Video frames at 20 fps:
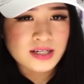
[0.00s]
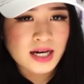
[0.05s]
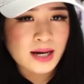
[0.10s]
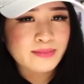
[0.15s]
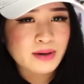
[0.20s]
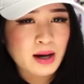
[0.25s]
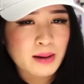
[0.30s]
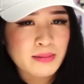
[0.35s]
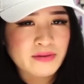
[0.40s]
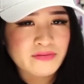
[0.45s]
you.
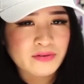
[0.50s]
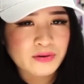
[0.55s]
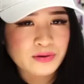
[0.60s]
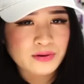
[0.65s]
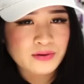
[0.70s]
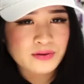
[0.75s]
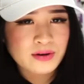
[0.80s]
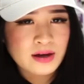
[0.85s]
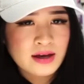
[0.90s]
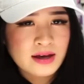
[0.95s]
I'm coming for
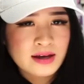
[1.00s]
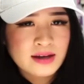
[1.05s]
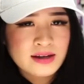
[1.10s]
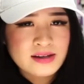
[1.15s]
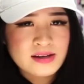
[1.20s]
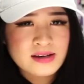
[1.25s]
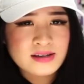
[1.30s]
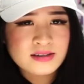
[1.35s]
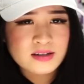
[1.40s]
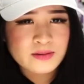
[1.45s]
you.
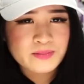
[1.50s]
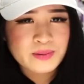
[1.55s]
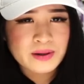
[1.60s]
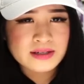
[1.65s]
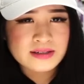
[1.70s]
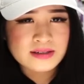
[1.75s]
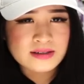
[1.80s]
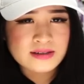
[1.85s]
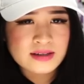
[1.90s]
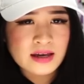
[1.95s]
Here's your
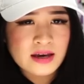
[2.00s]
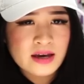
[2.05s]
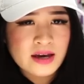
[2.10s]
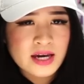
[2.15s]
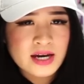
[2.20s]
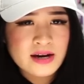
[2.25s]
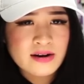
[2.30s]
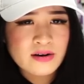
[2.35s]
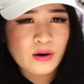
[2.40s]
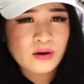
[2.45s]
presents.
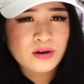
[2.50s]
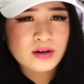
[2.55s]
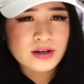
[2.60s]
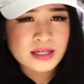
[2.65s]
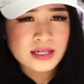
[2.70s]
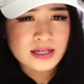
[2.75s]
Here are all your